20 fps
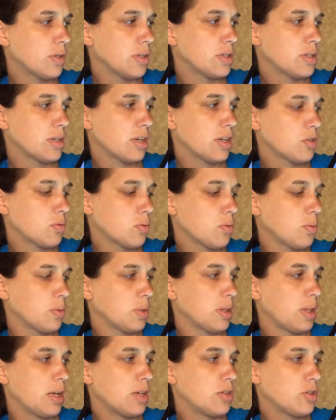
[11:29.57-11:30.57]
and sexual
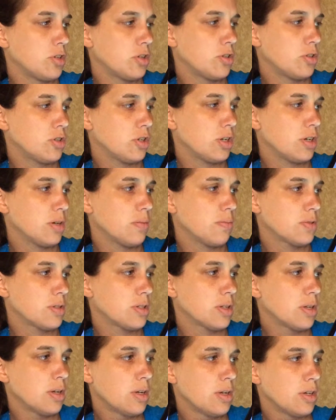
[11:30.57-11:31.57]

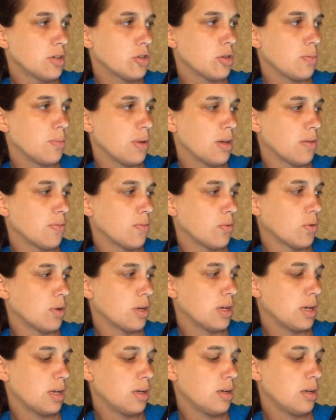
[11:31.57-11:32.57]
relationships should be
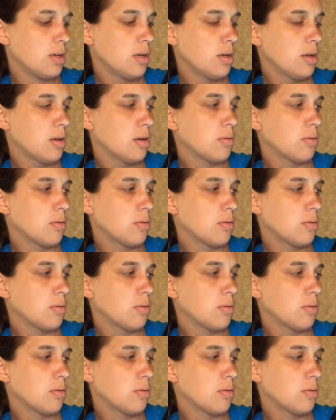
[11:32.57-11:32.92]
avoided